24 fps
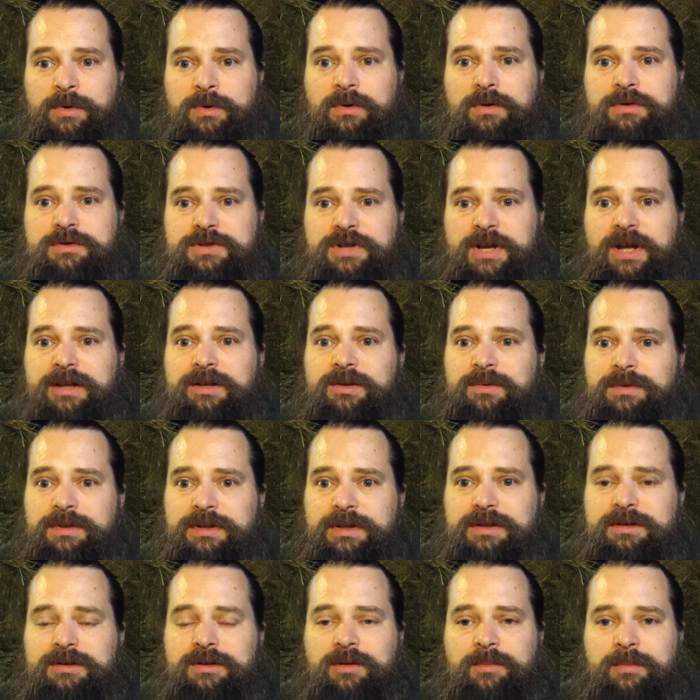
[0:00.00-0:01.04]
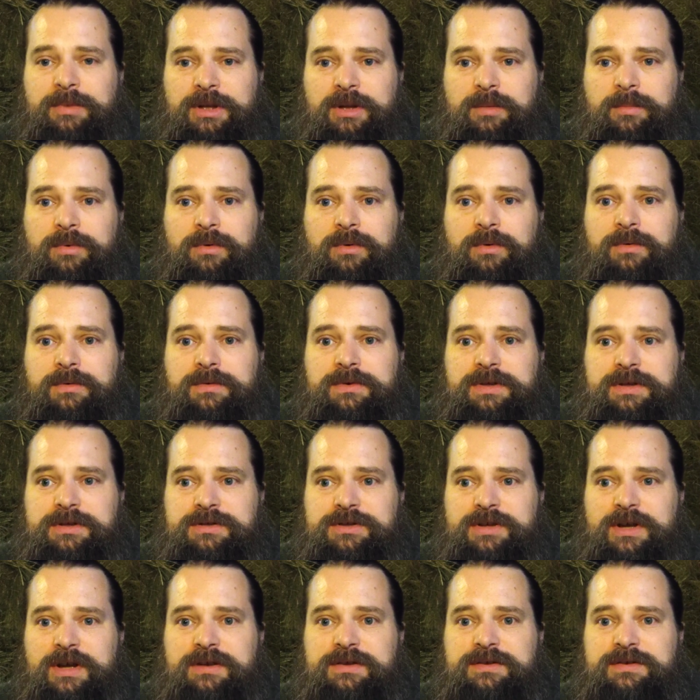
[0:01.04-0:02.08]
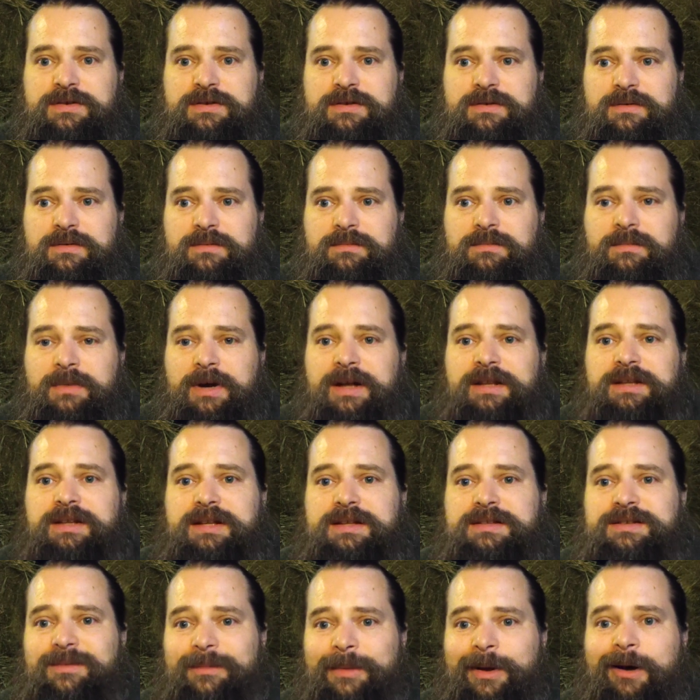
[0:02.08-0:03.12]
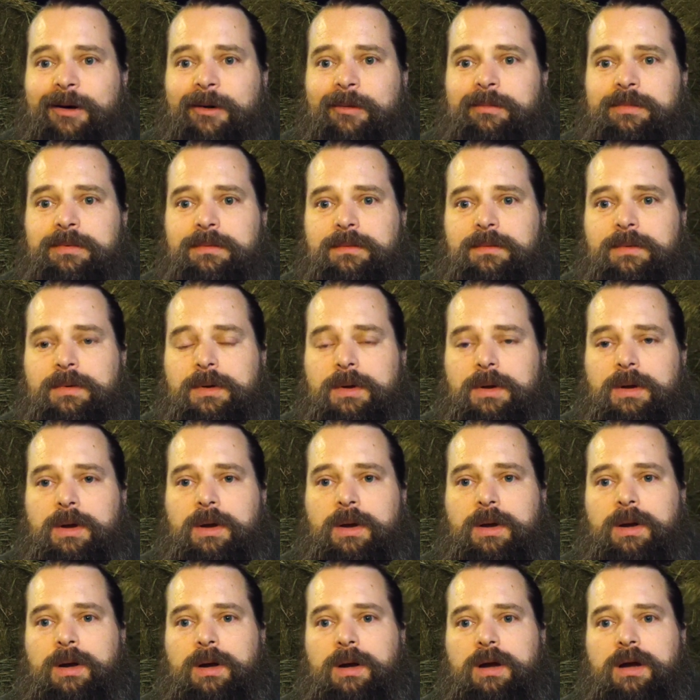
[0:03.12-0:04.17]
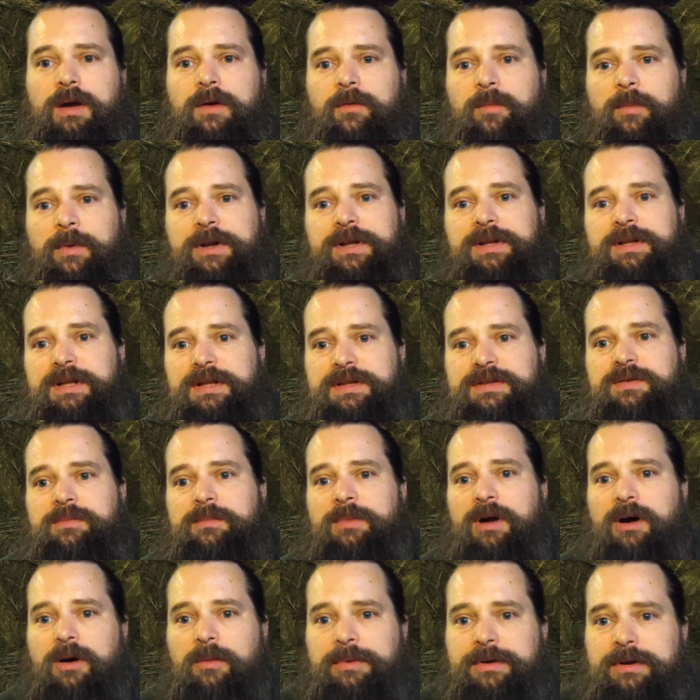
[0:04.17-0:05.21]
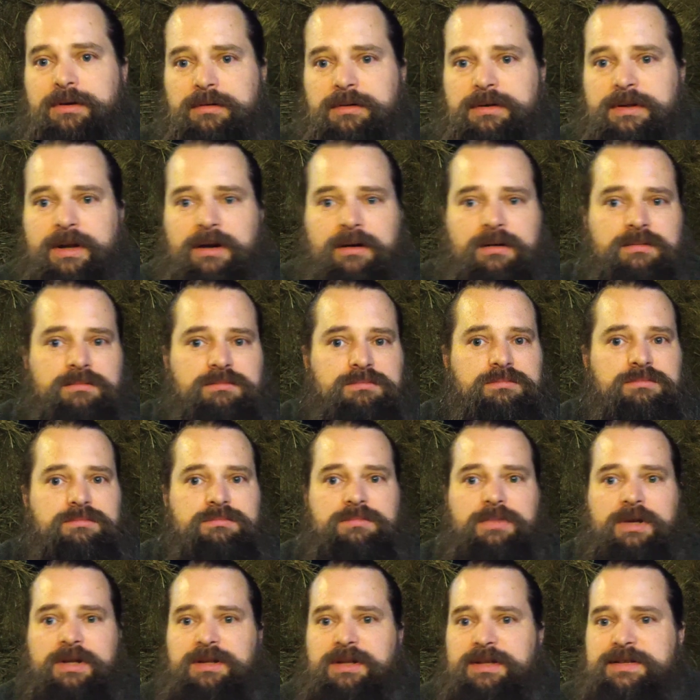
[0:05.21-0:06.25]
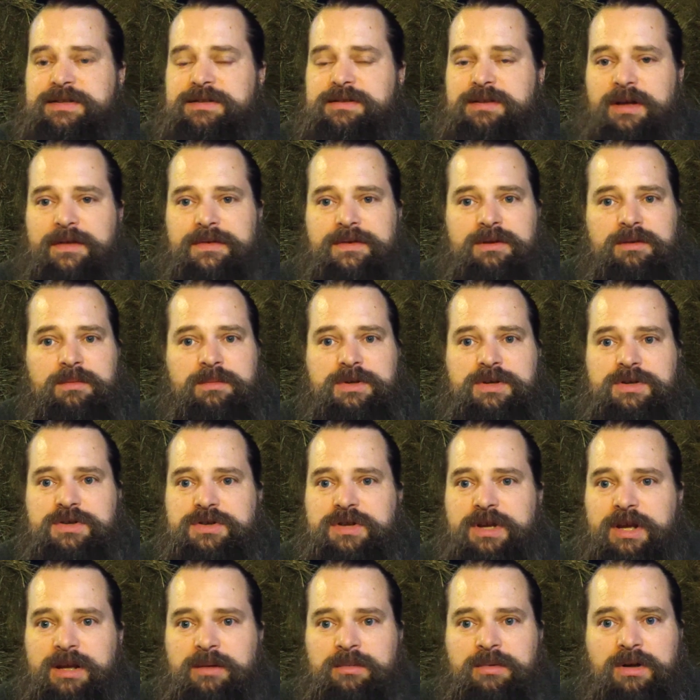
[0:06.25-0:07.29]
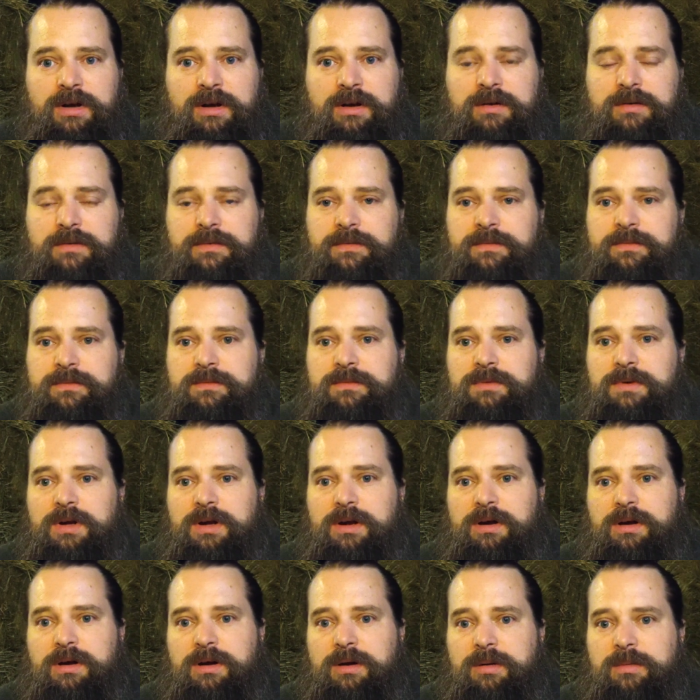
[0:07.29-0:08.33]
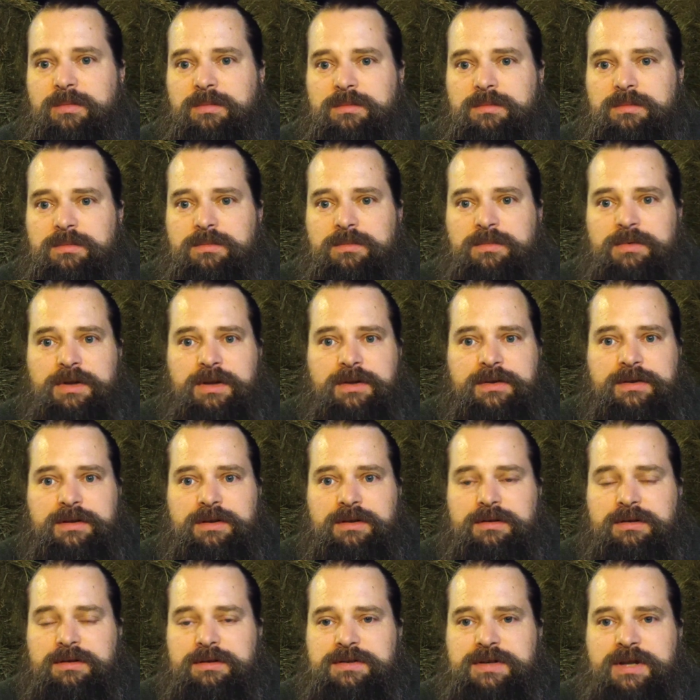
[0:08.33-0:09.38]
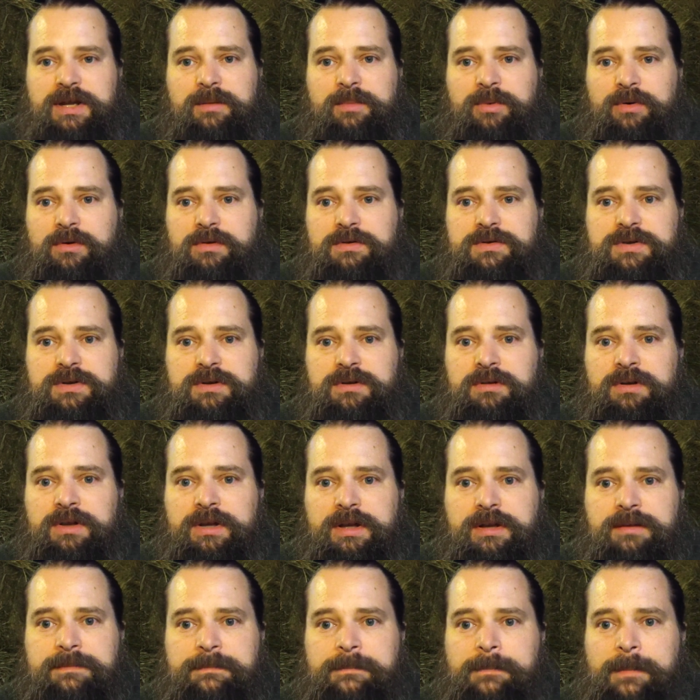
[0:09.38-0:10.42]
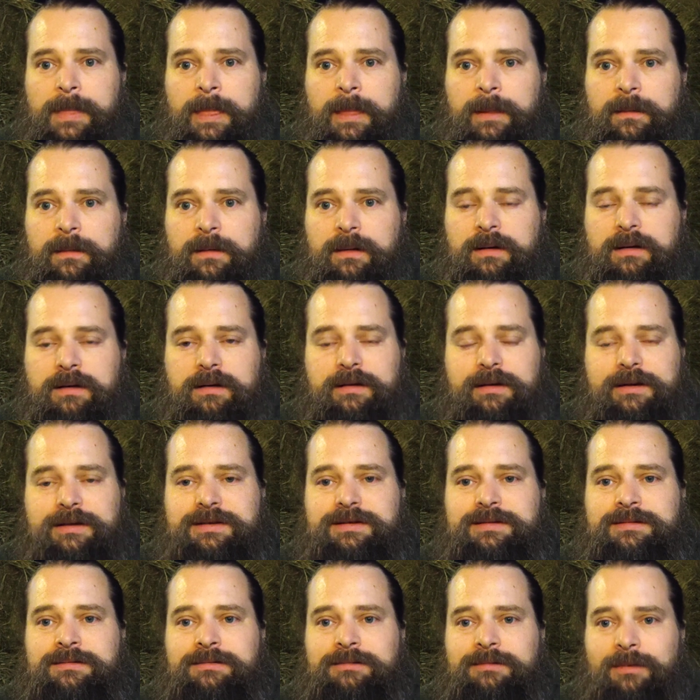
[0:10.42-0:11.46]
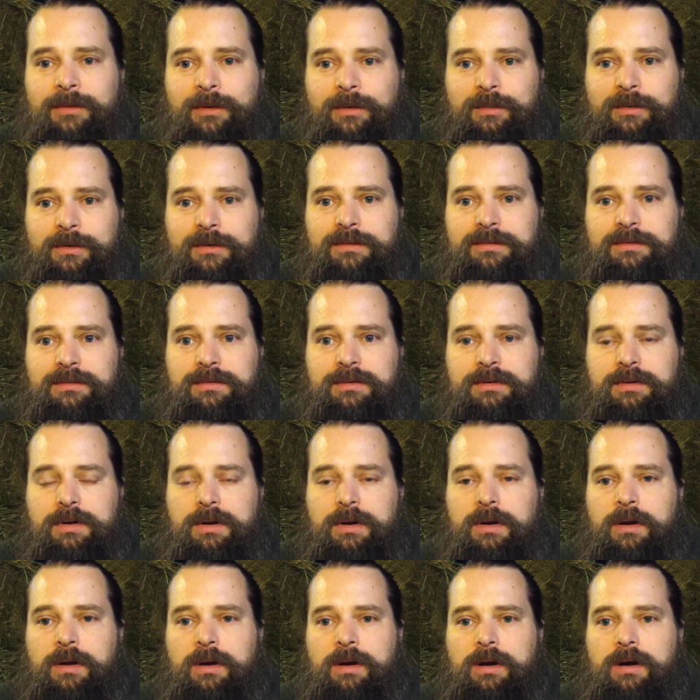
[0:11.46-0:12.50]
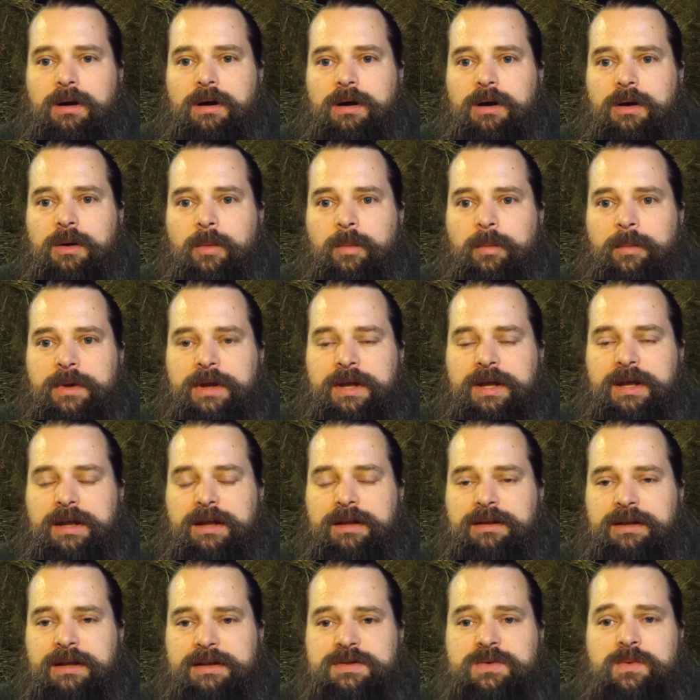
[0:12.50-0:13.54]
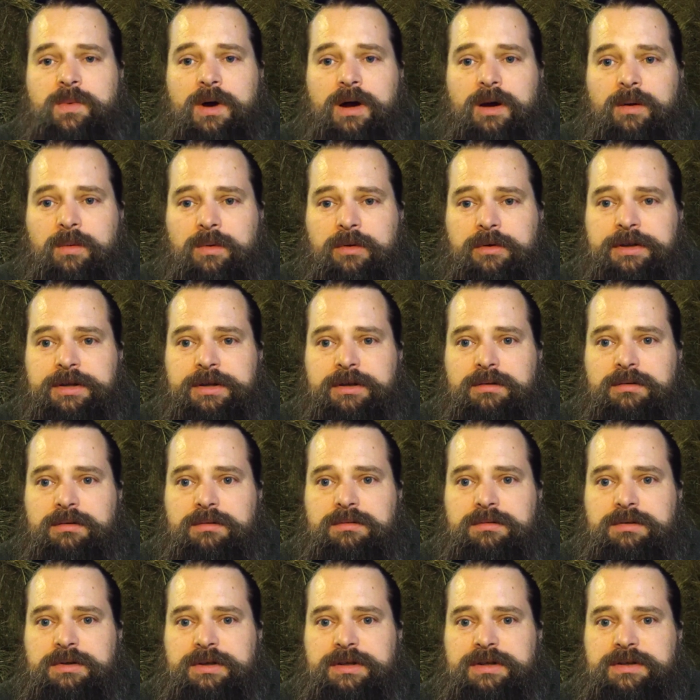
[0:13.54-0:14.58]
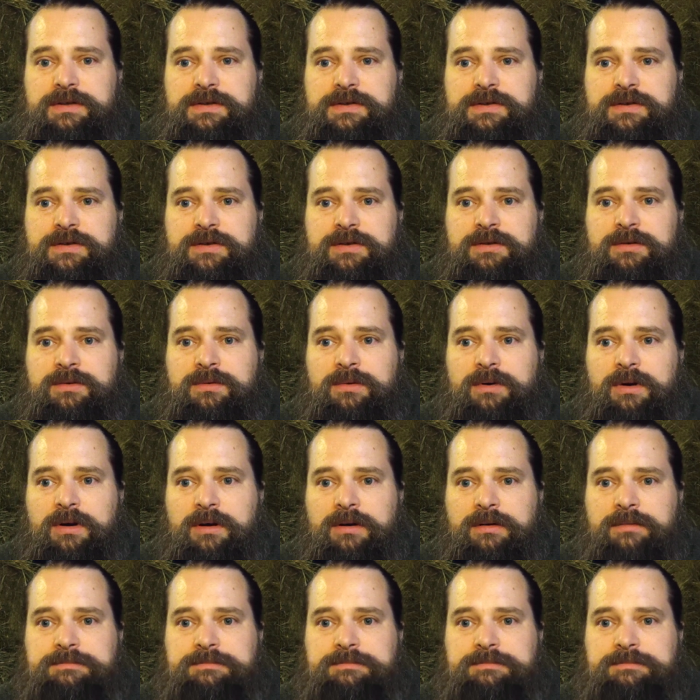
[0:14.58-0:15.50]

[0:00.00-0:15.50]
are genuinely good people that just might need some help. Everybody needs some help here and there. That's nothing to be ashamed of, nothing to take personally. It's normal. And that's why we're here, is to,